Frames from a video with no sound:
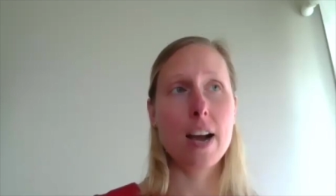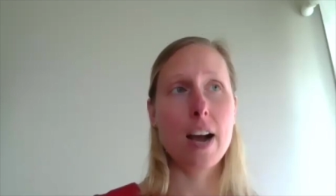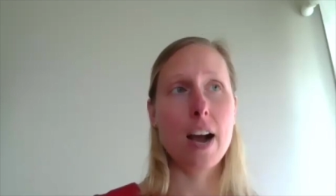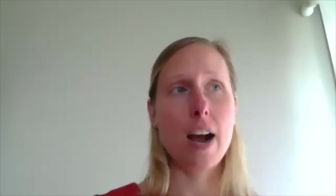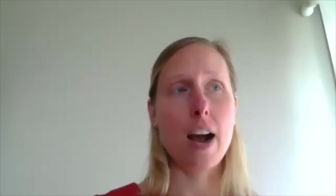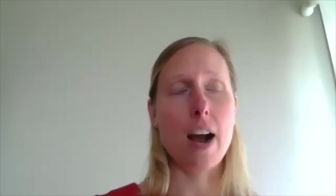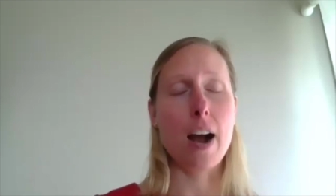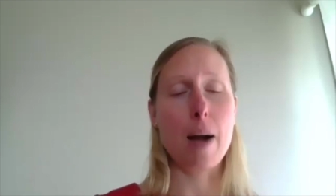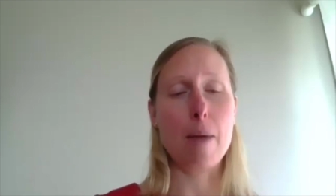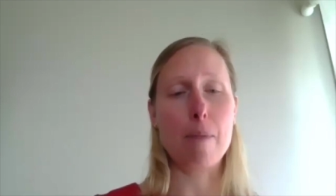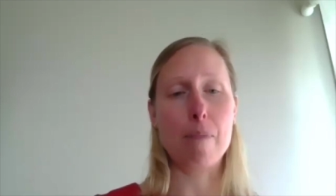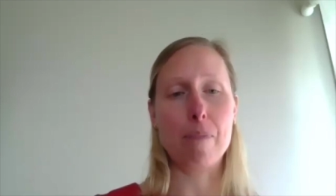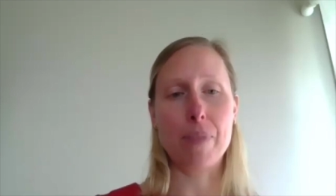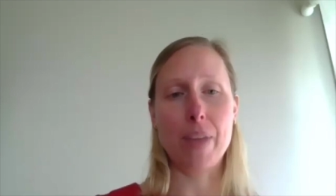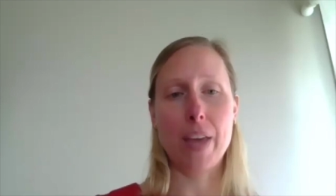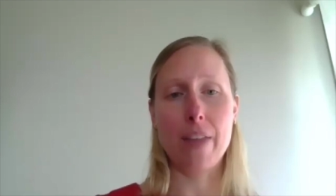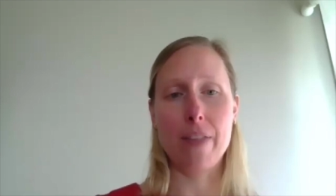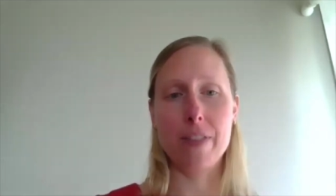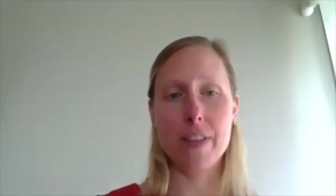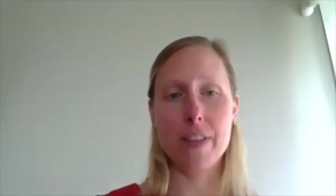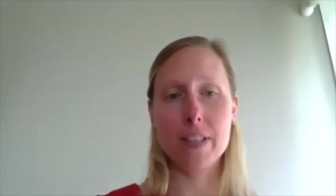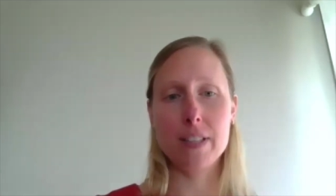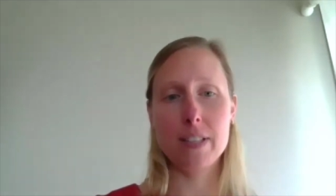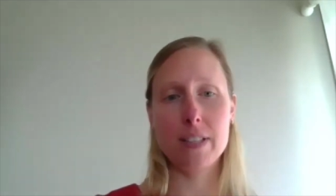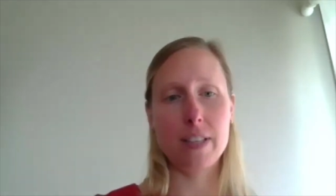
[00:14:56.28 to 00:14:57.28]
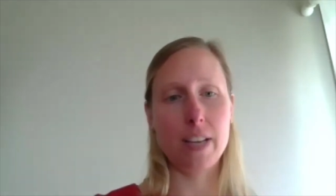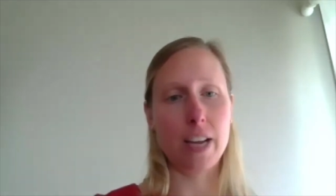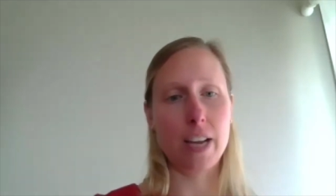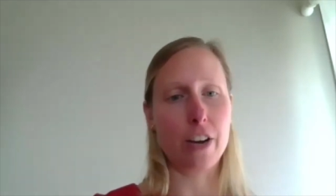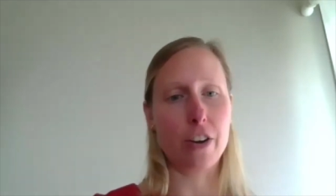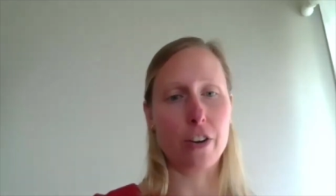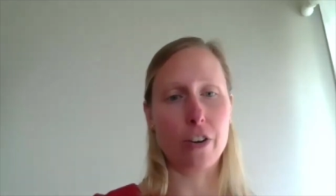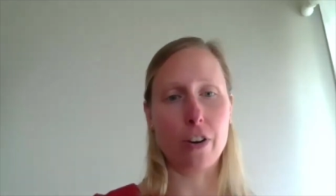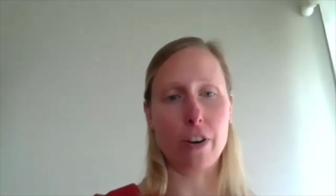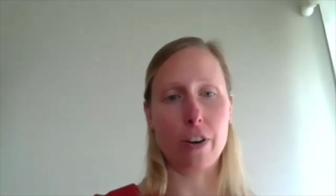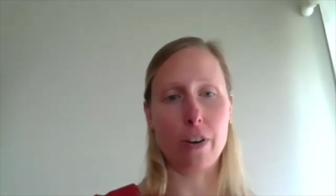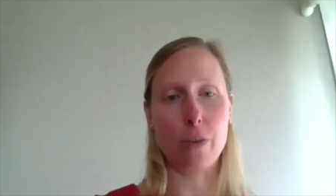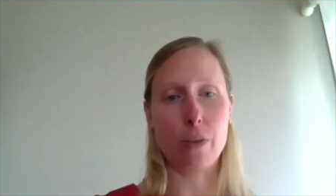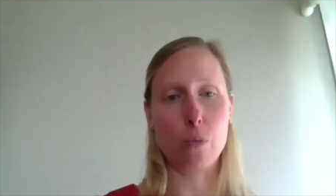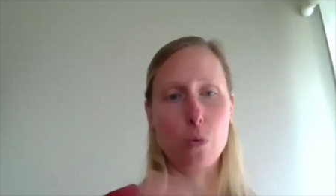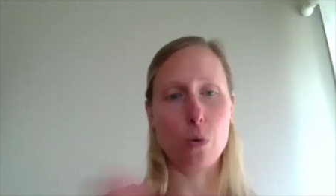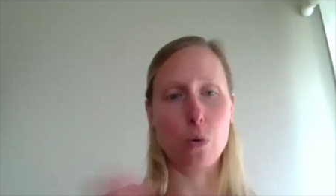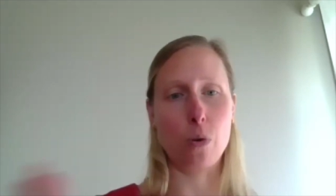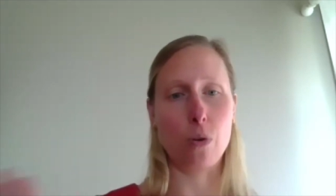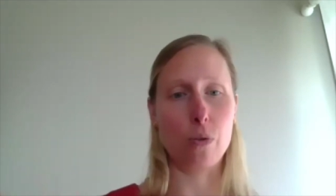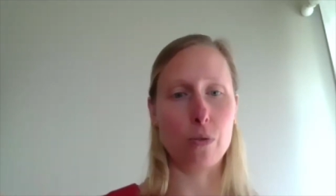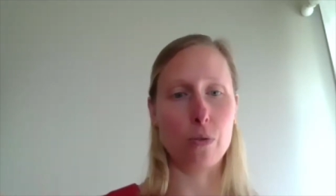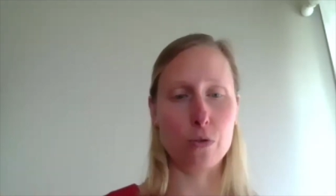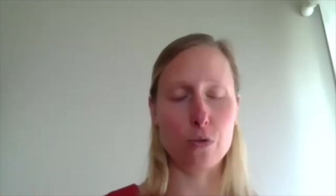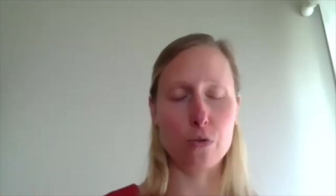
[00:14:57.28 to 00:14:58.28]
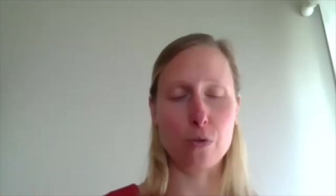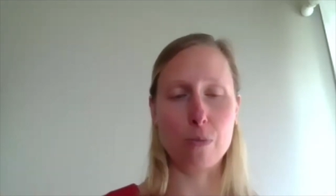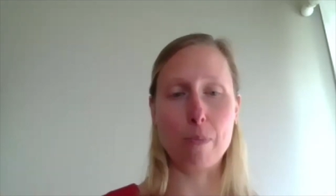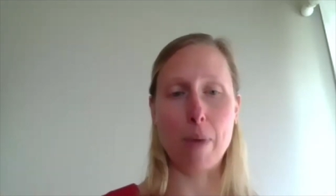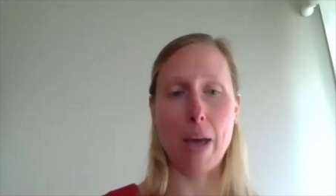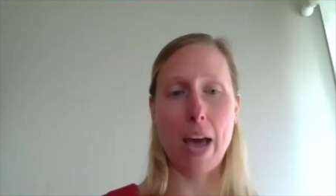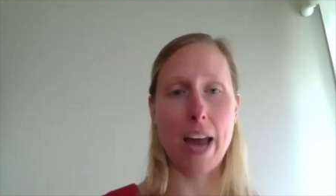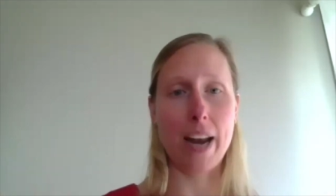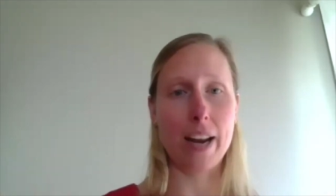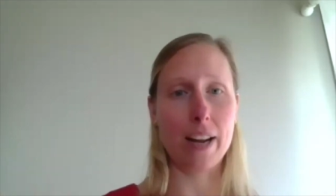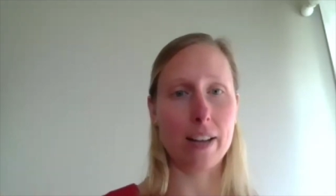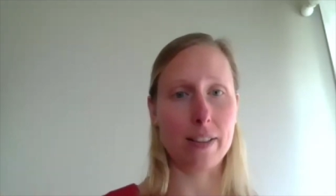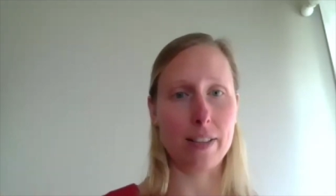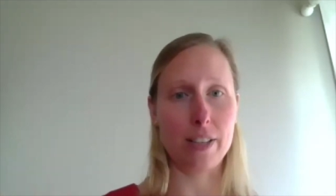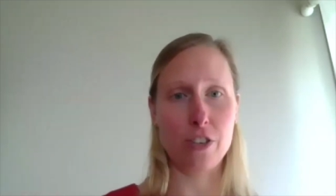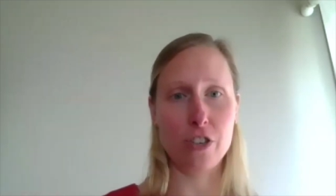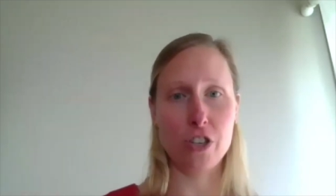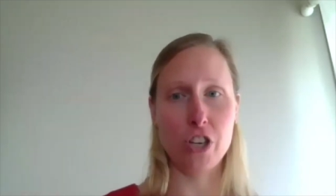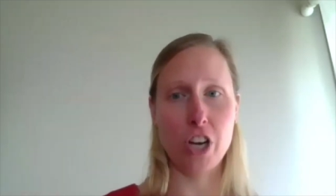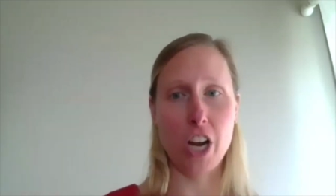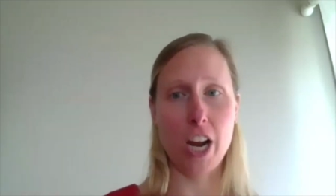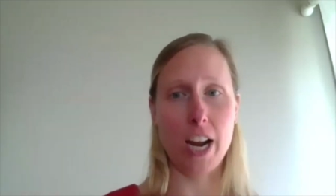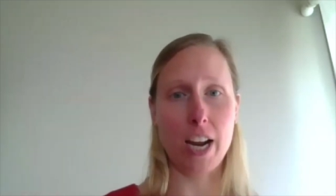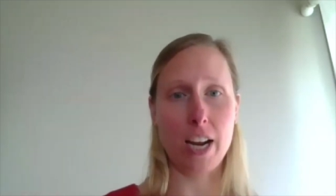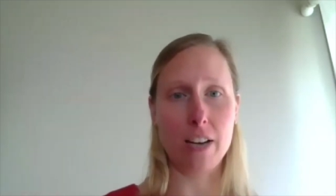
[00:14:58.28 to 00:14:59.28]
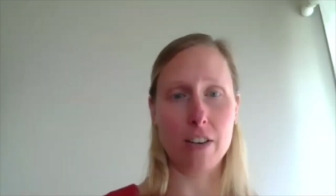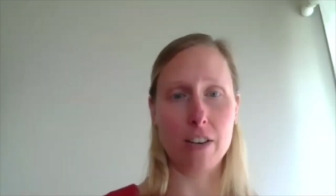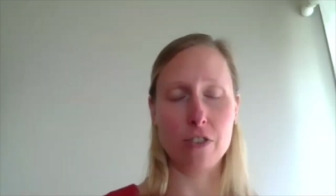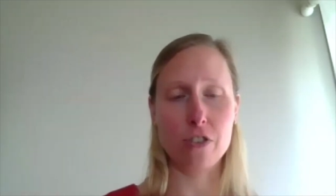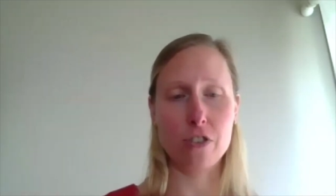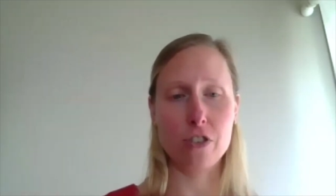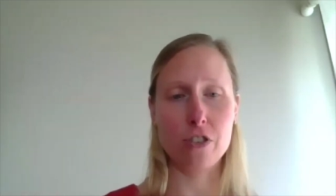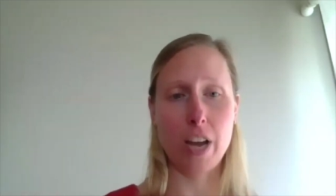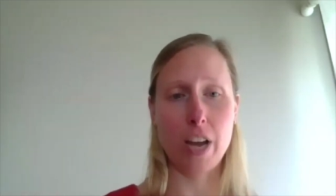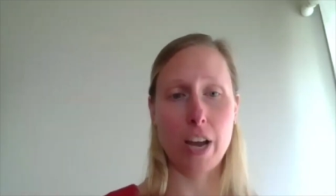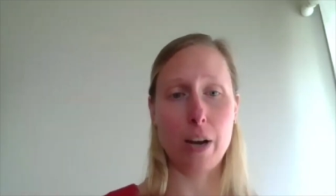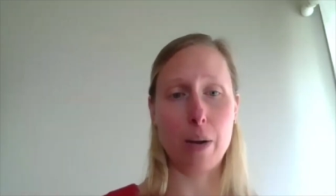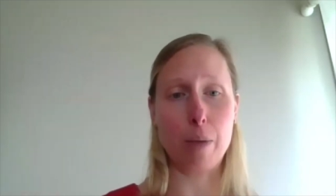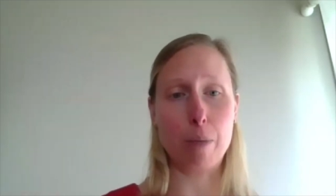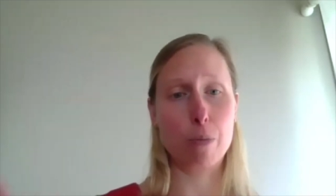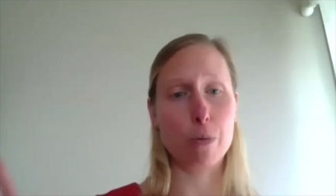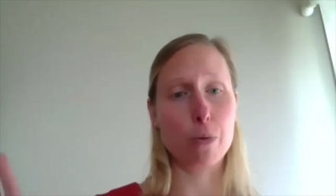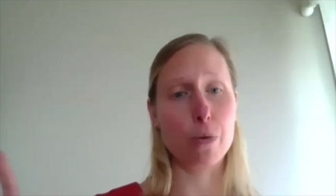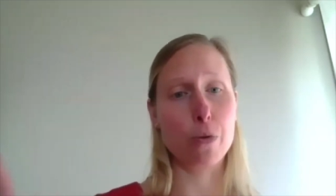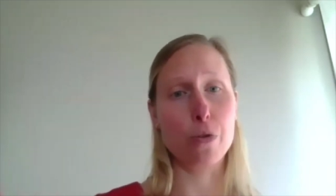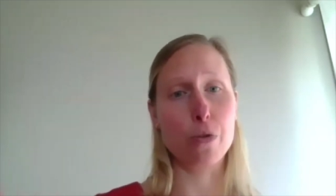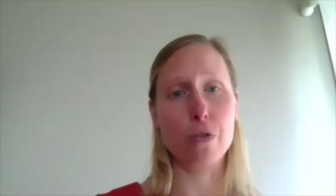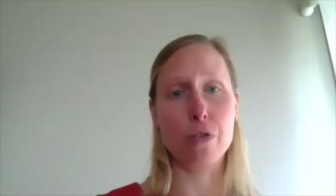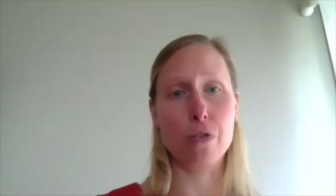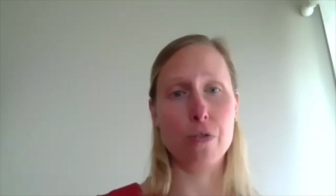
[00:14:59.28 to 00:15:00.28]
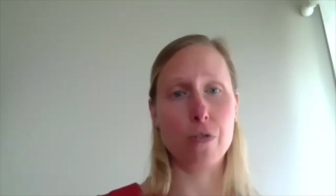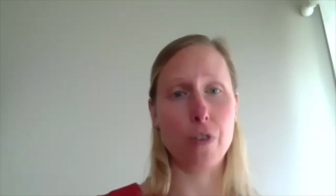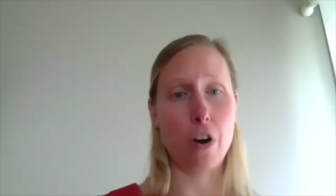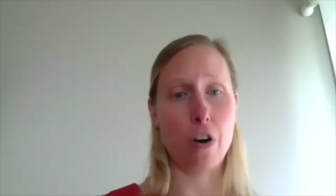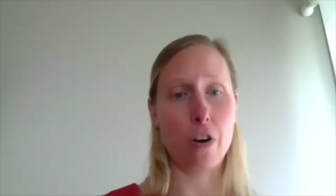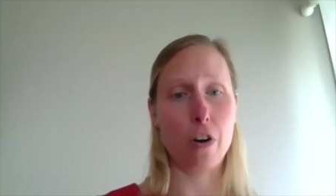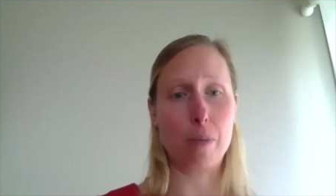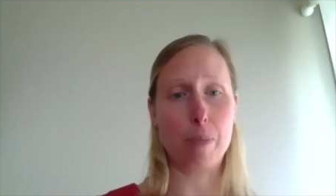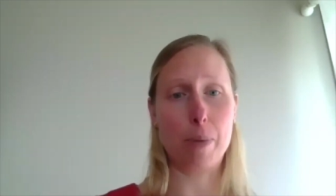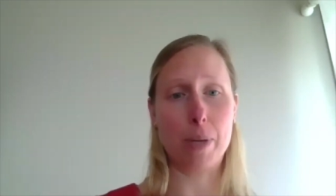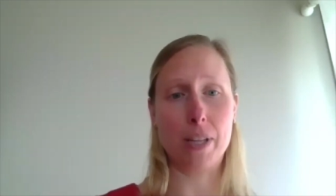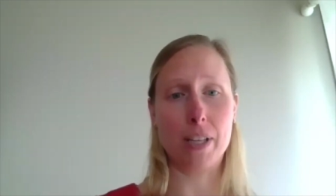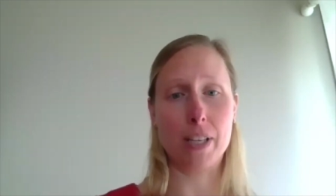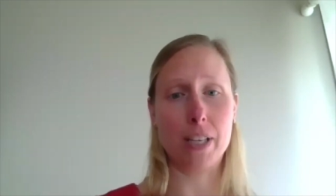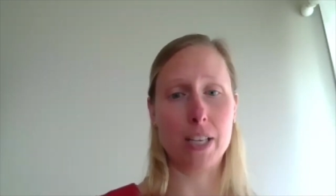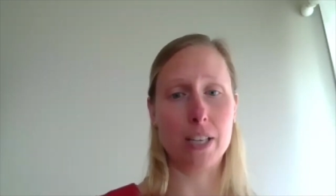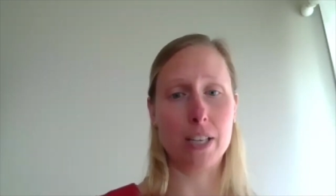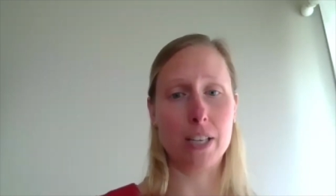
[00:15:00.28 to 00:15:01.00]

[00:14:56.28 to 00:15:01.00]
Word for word: Um, and this standard will dramatically change and improve our ability